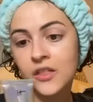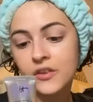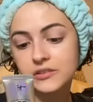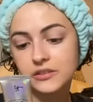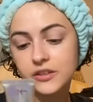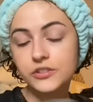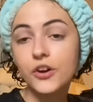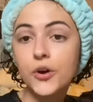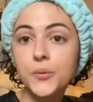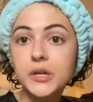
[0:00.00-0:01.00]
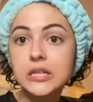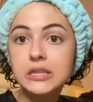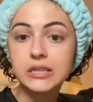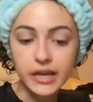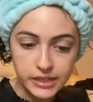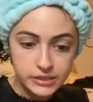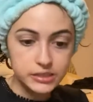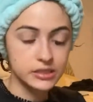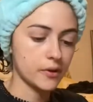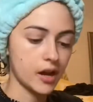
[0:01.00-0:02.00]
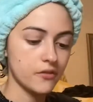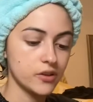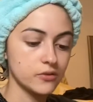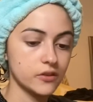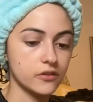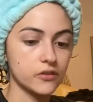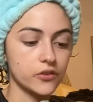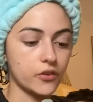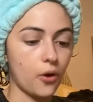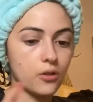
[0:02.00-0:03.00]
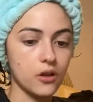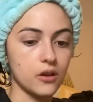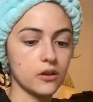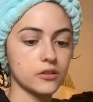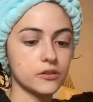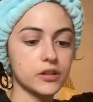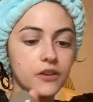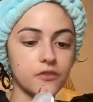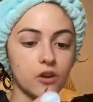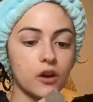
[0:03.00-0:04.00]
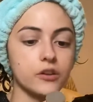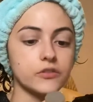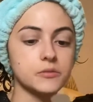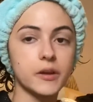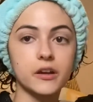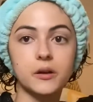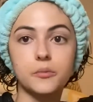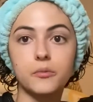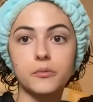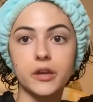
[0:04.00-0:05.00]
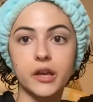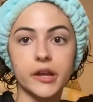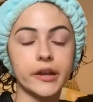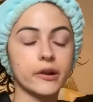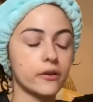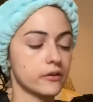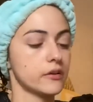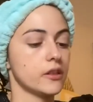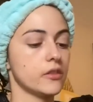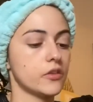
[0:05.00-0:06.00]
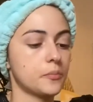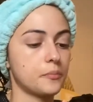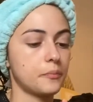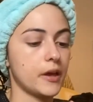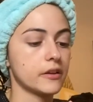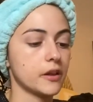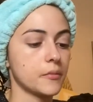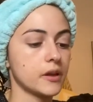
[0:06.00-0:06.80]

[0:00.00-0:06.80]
This is in the tone Light. I haven't used this in so long. Literally have not used makeup in, in this pandemic.